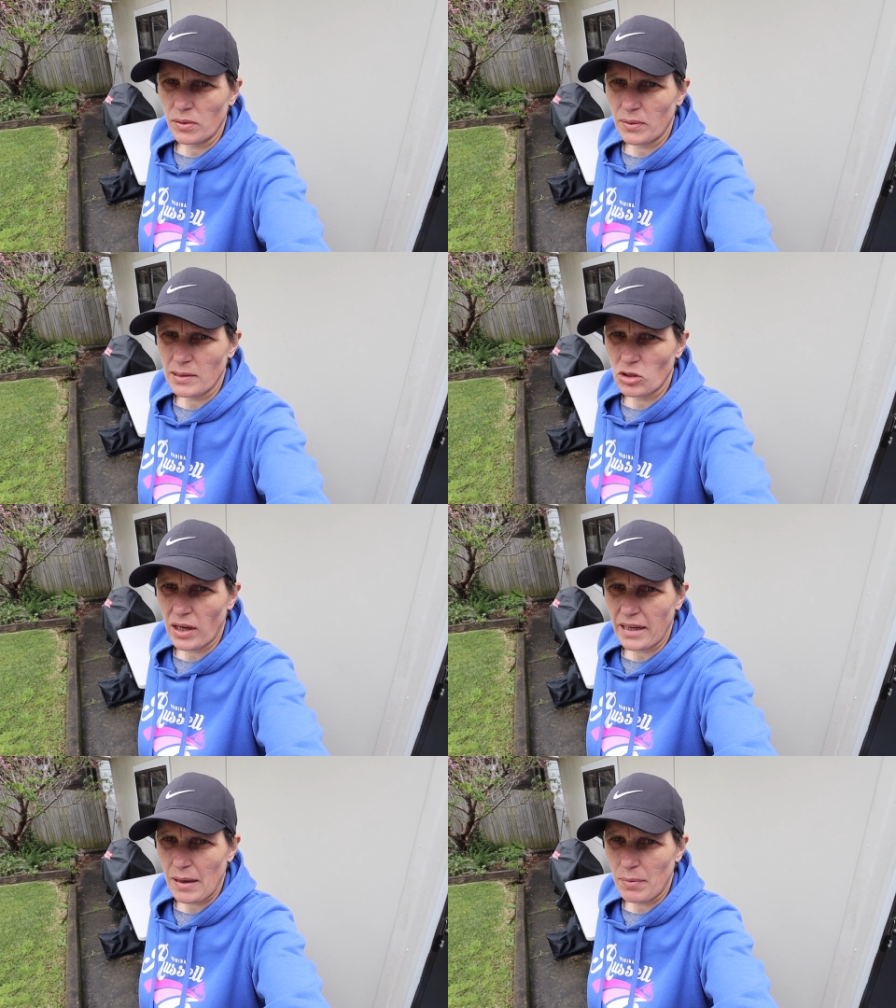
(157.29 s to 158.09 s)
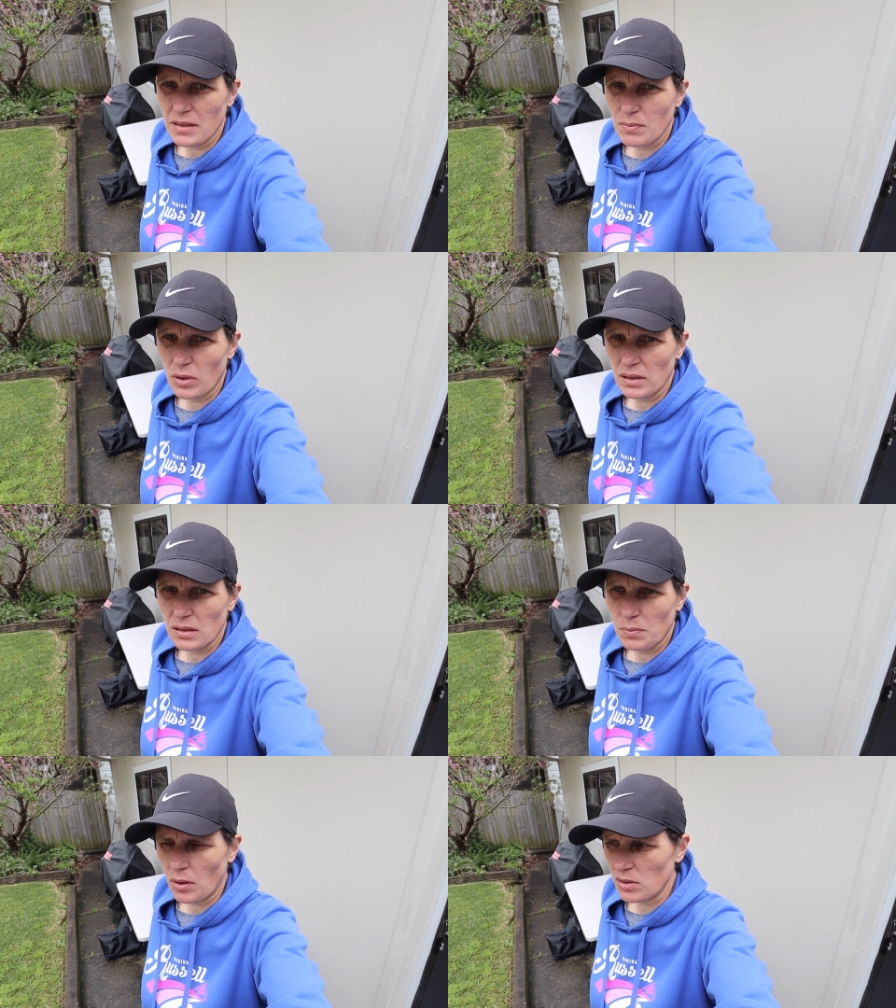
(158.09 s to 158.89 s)
So we try to keep it as moist
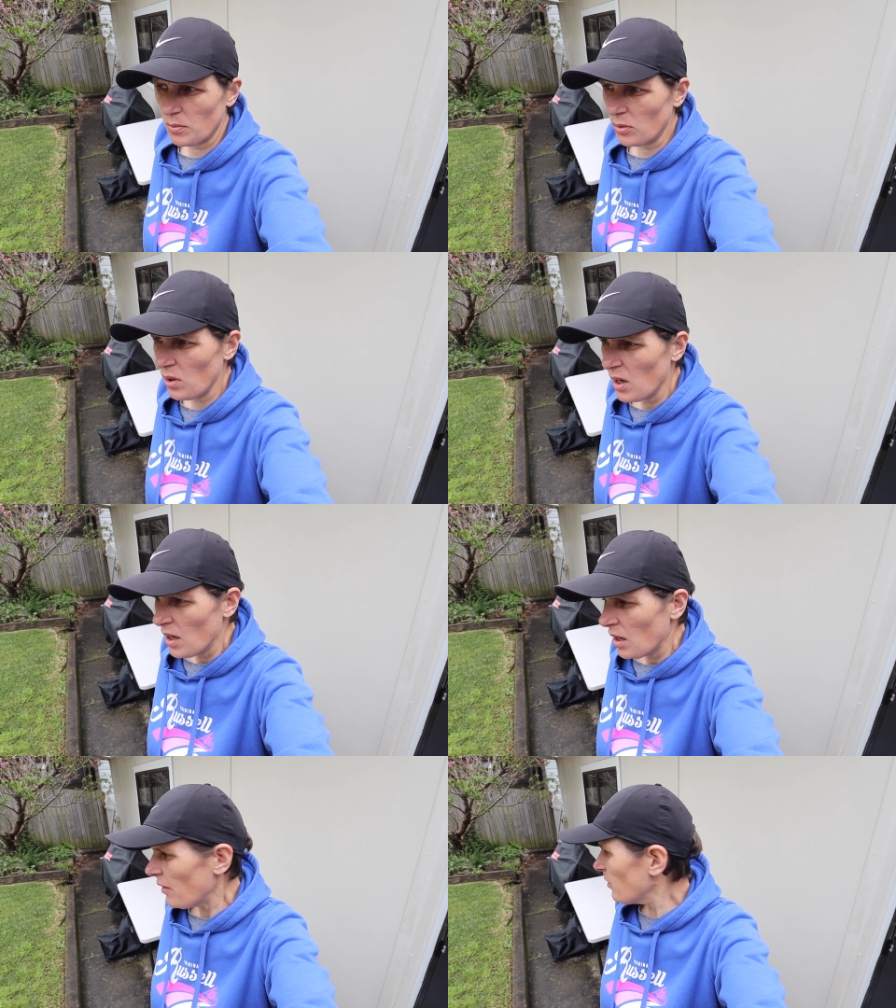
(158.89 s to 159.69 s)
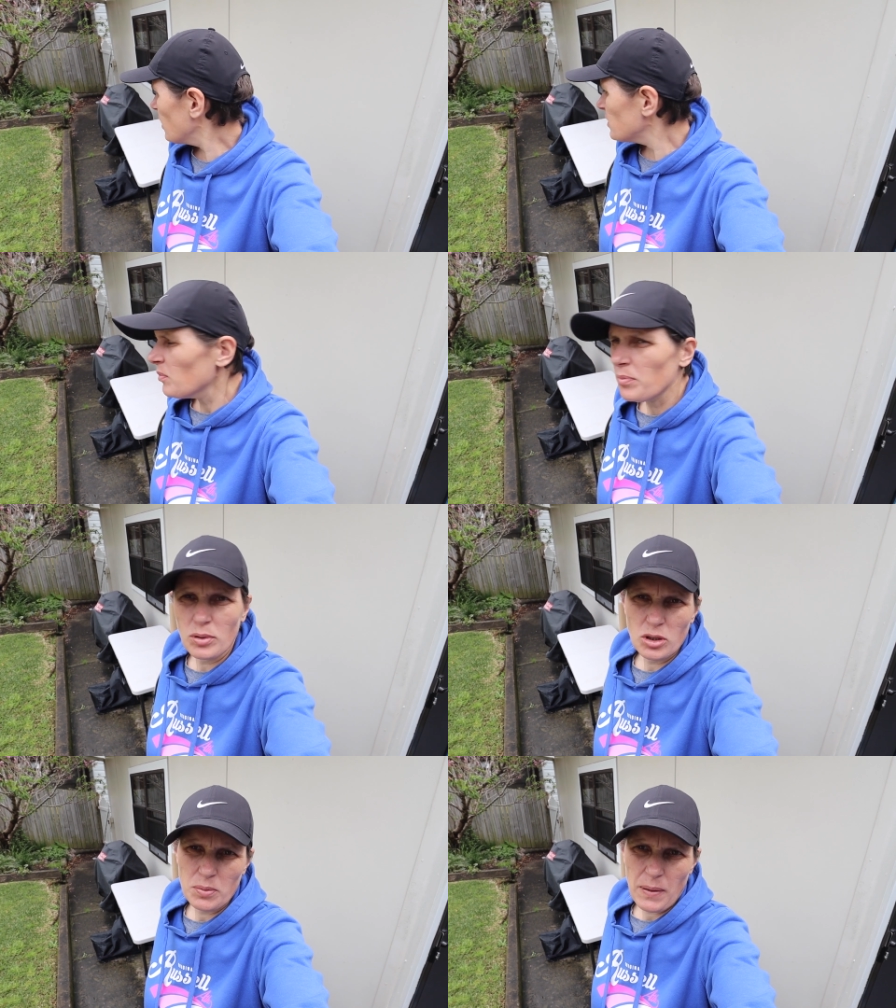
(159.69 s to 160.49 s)
as possible. I've got some
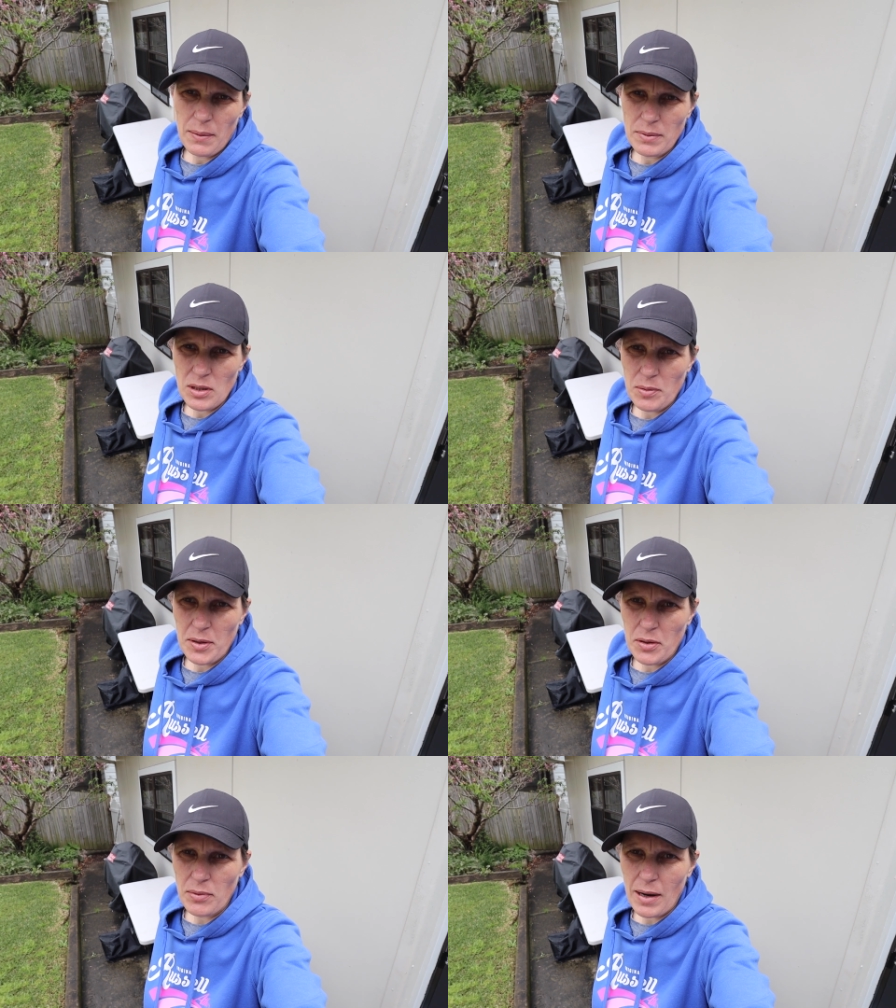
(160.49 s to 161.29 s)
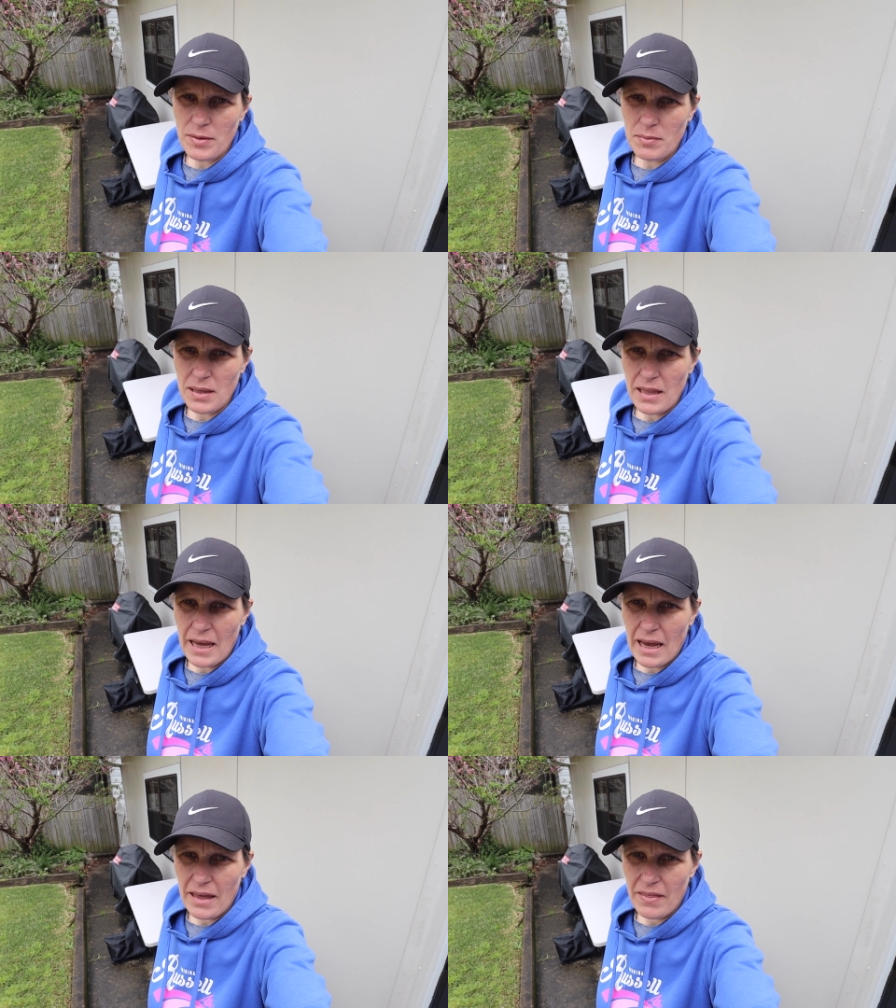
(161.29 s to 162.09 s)
butcher's paper, so I'm going to wrap them in
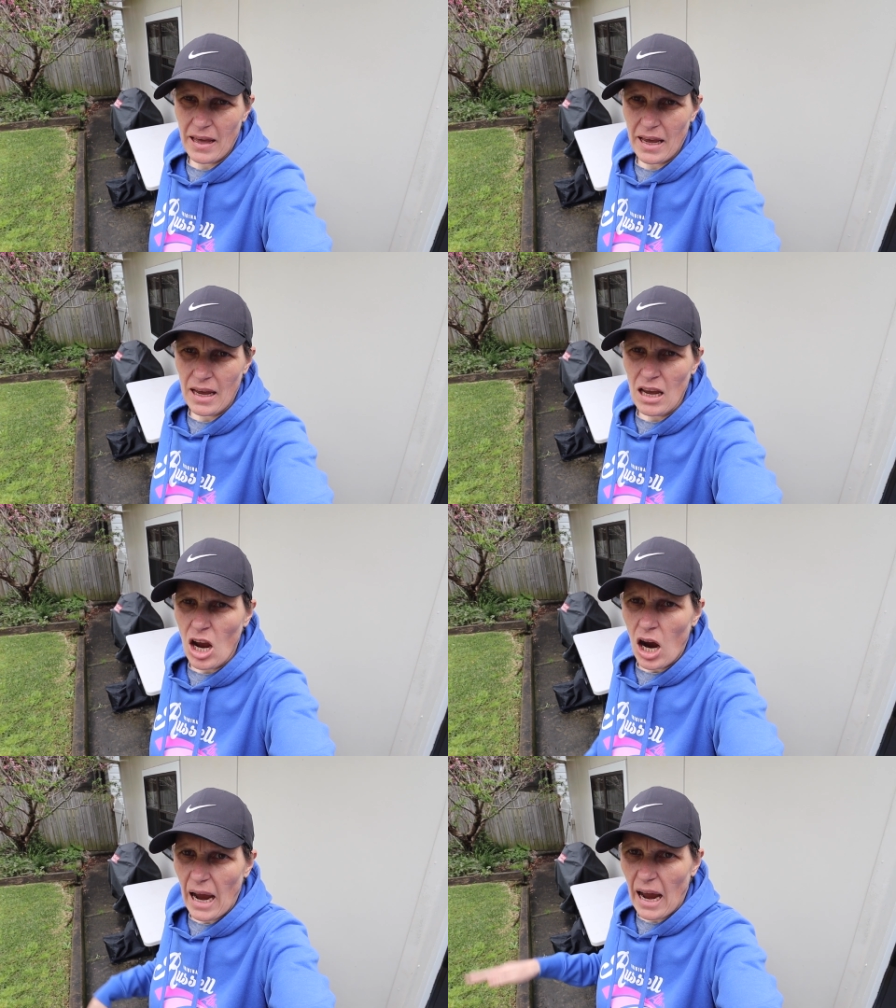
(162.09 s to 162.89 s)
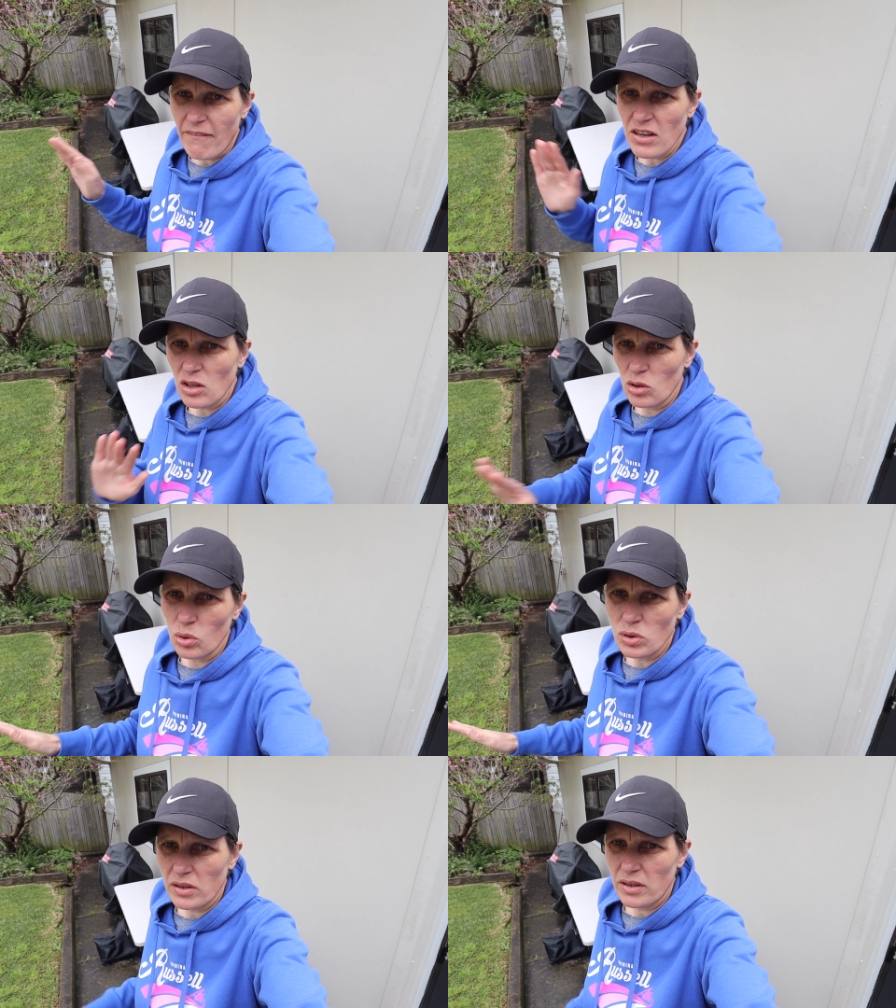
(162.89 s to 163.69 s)
there. I haven't
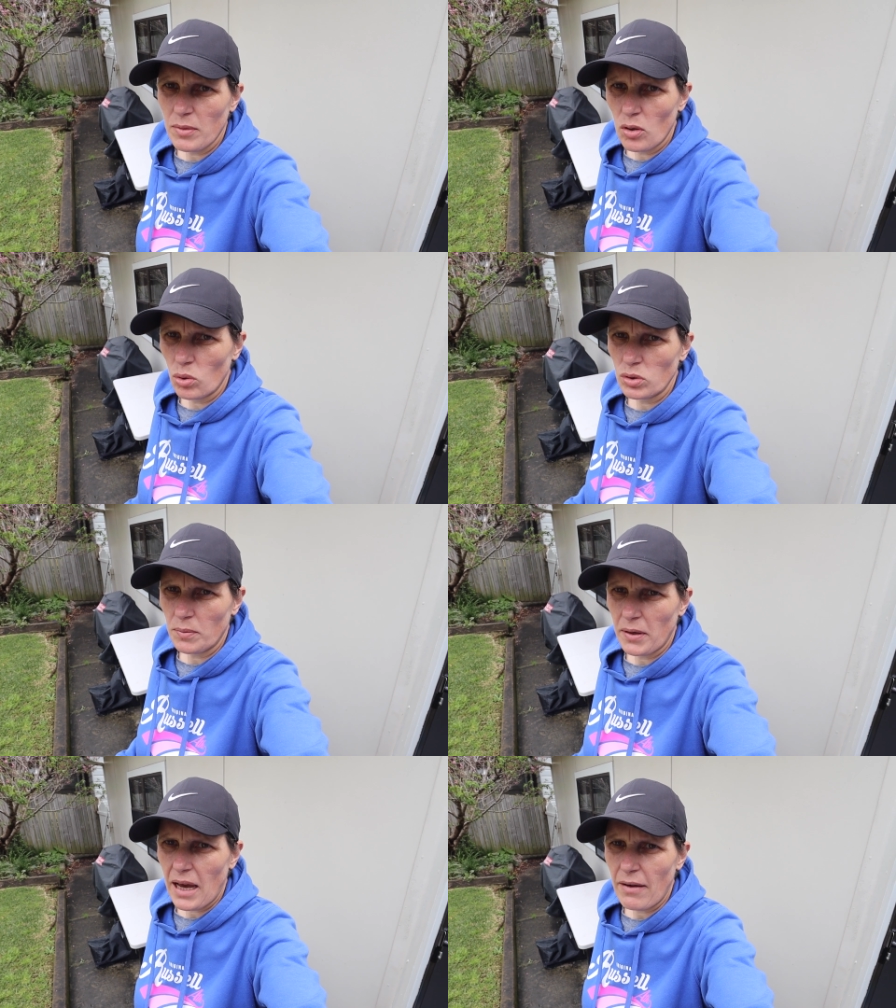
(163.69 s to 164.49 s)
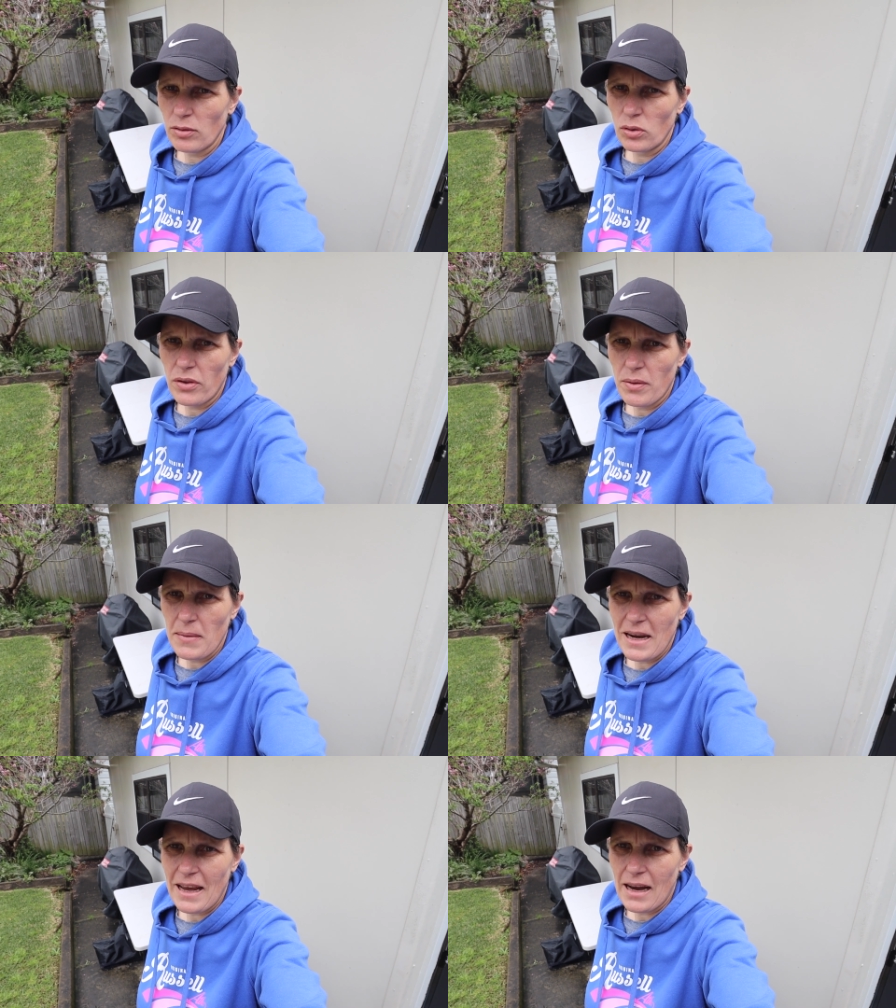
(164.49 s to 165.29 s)
looked at them at all, so I'm going to have a look at
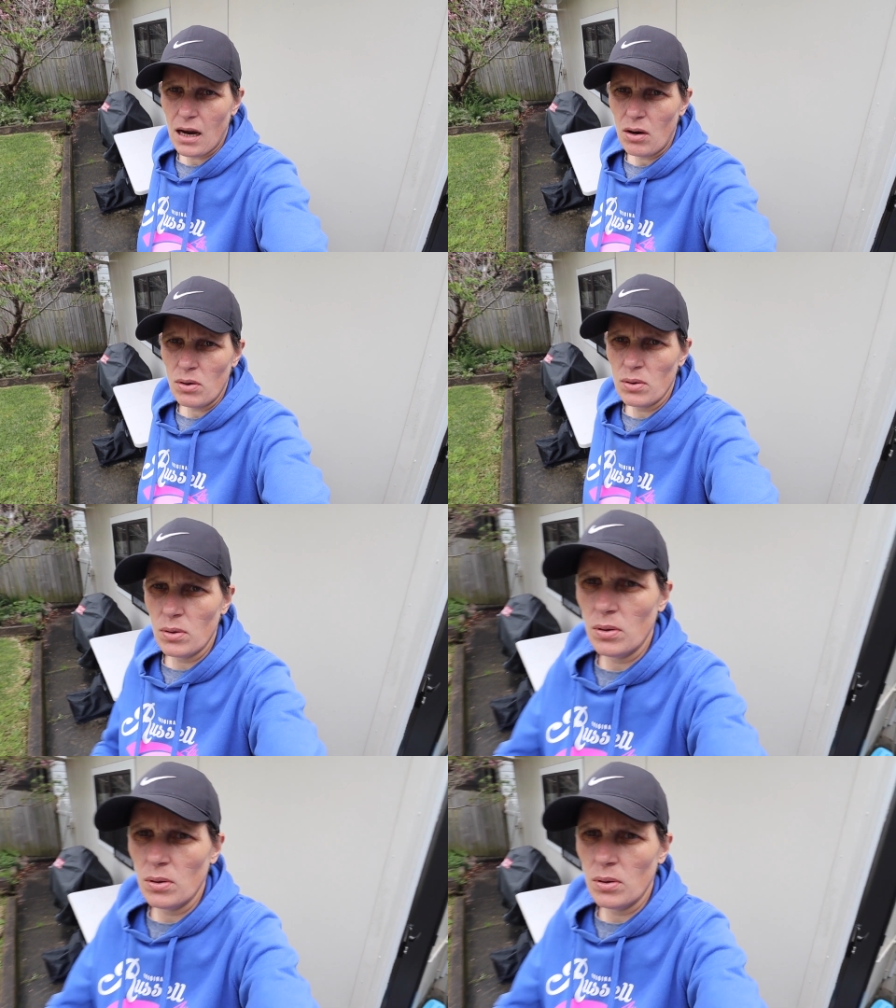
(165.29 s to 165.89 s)
them now.